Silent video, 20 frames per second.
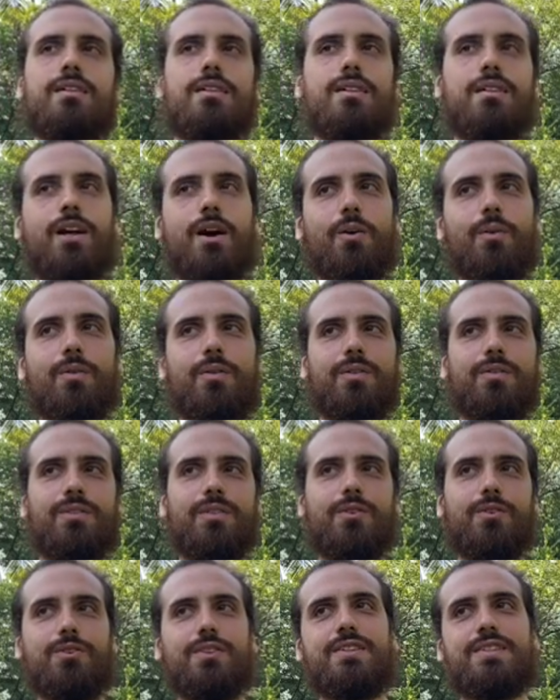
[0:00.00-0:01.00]
Now,
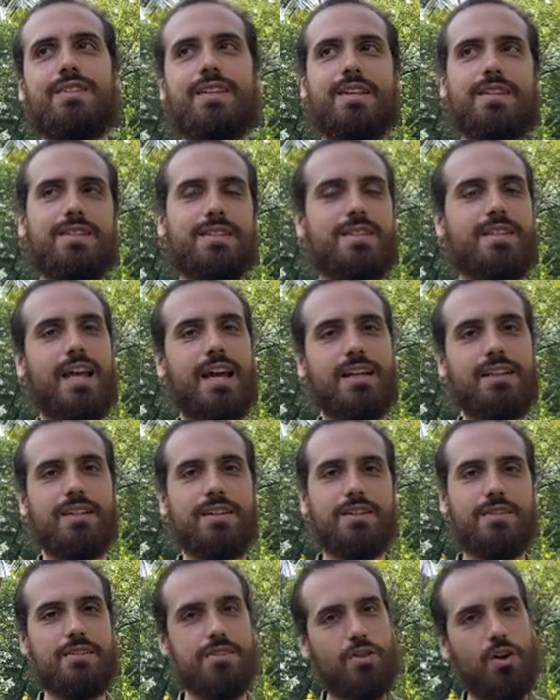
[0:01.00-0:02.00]
on this sense, nectar
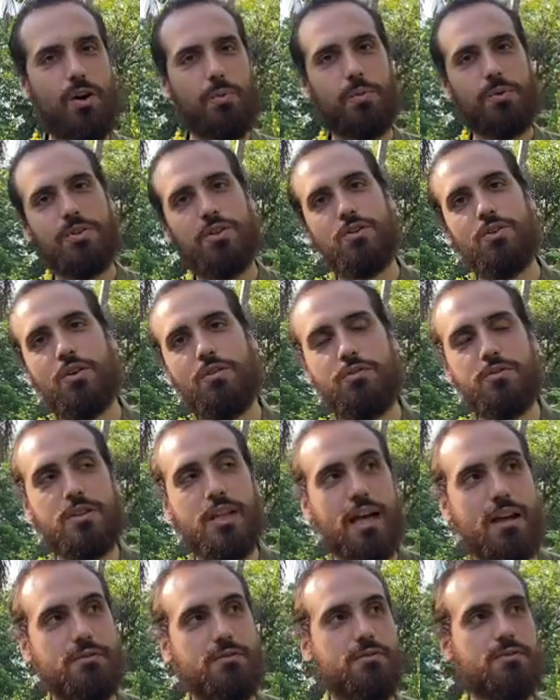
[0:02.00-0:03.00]
is the opposite of
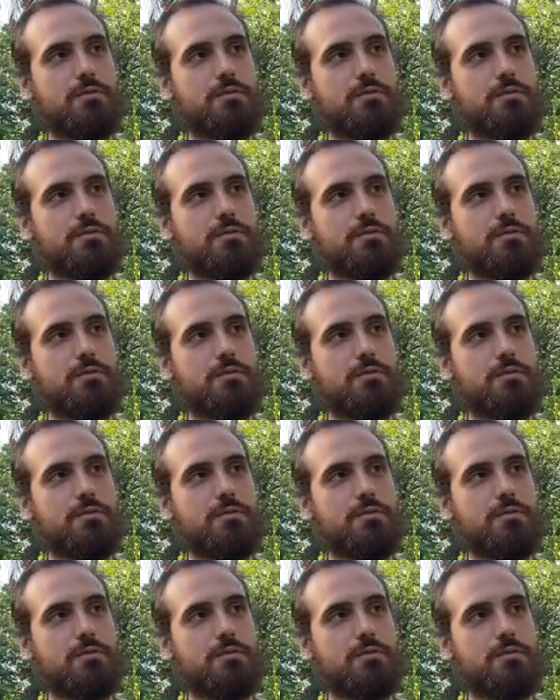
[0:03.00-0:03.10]
death.